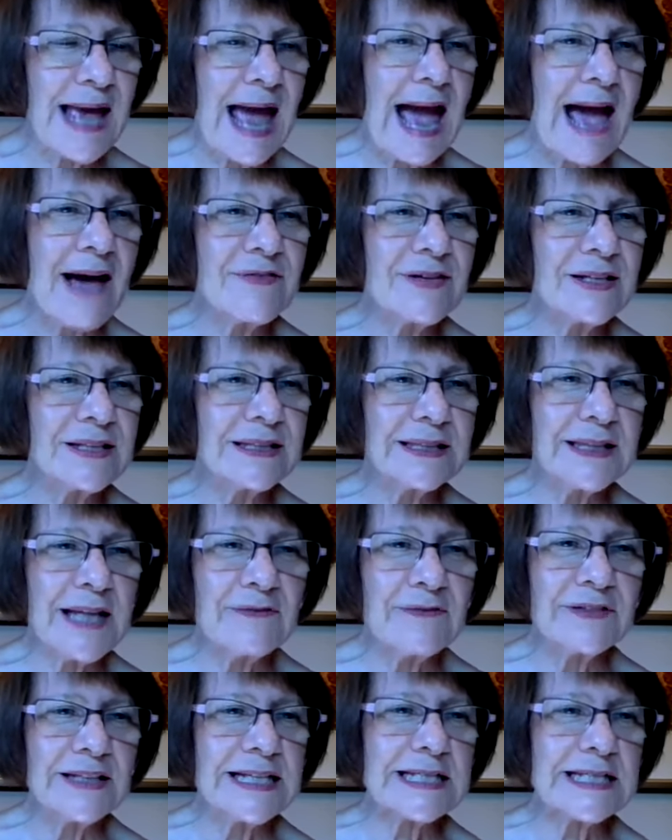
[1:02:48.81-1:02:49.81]
Have a
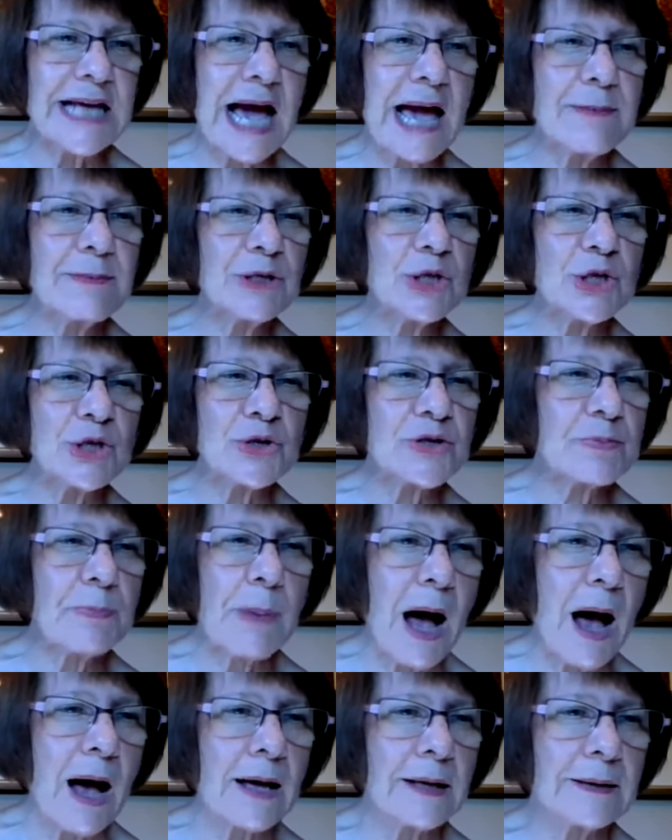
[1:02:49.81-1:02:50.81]
lovely time at your
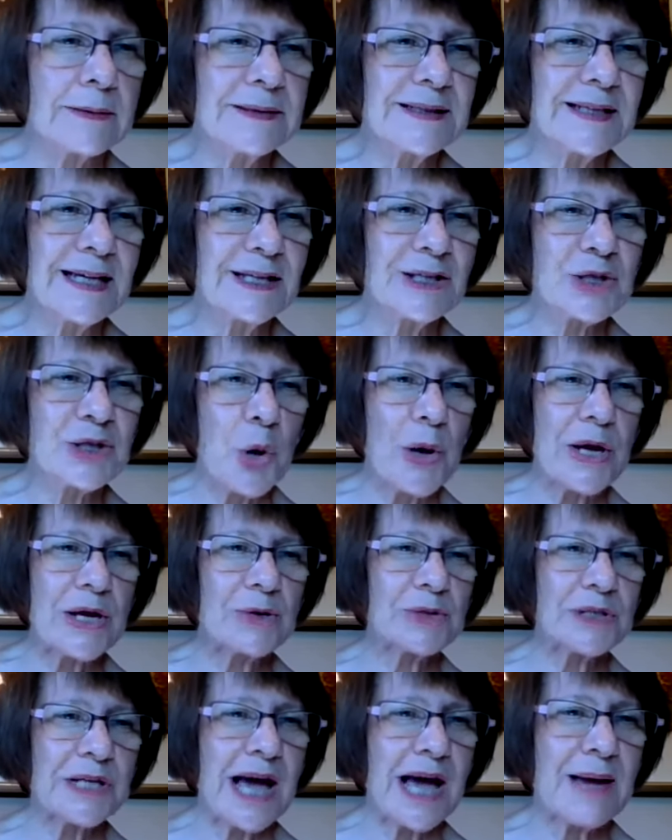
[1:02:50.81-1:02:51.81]
spa. Enjoy your